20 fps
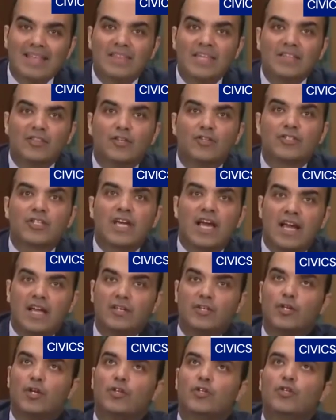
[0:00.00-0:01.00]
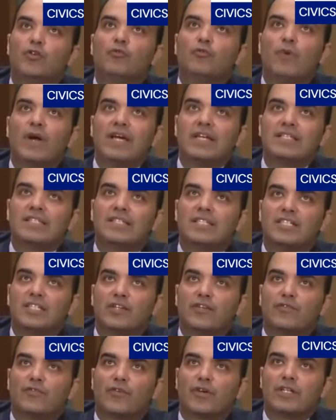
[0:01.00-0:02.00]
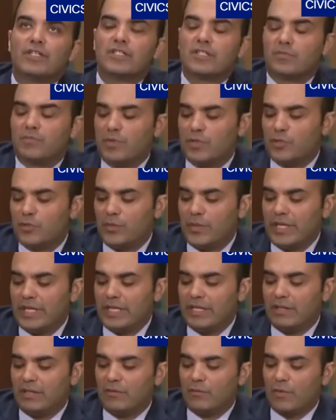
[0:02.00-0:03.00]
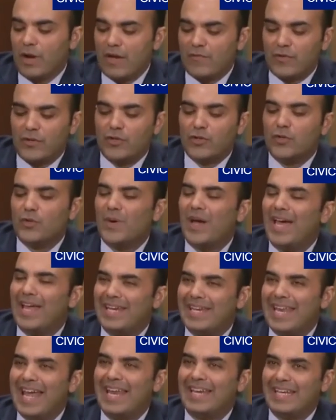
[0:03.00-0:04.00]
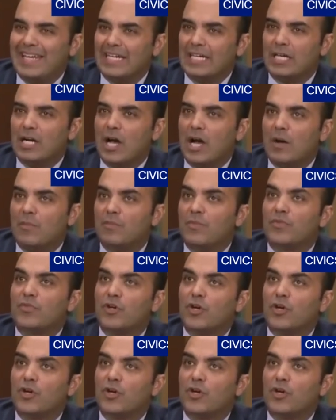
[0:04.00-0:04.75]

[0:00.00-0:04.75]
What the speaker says: I think there's you raised the difference between revenue and net income.